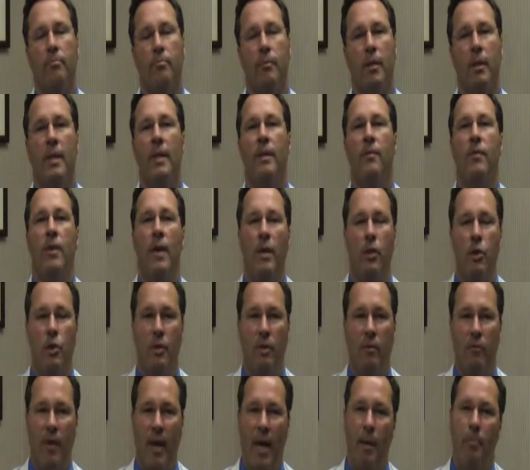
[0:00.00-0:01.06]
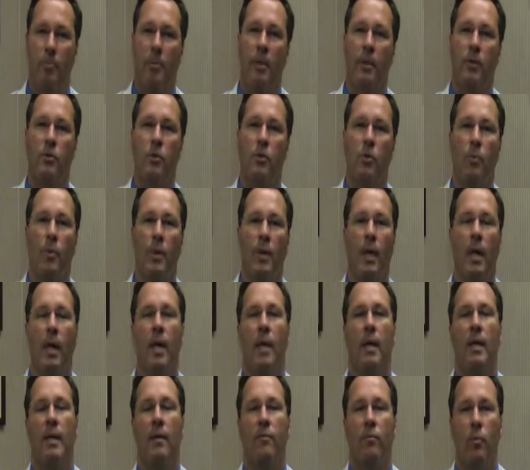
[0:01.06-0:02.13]
alleviation of apnea, so we
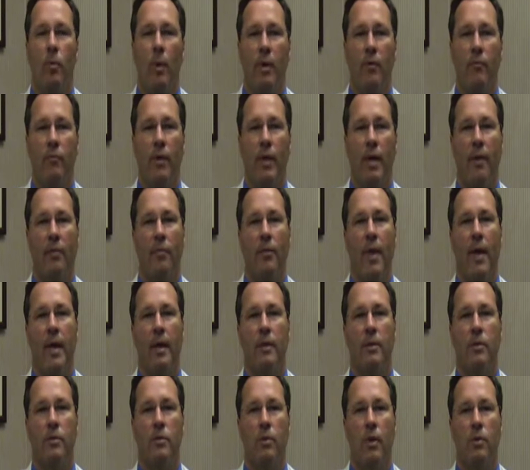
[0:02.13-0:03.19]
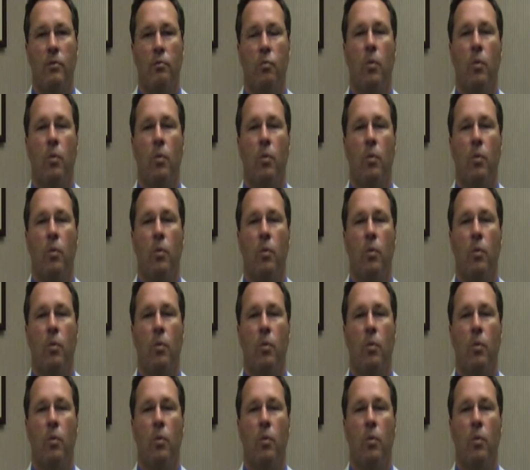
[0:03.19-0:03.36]
never want to forget that as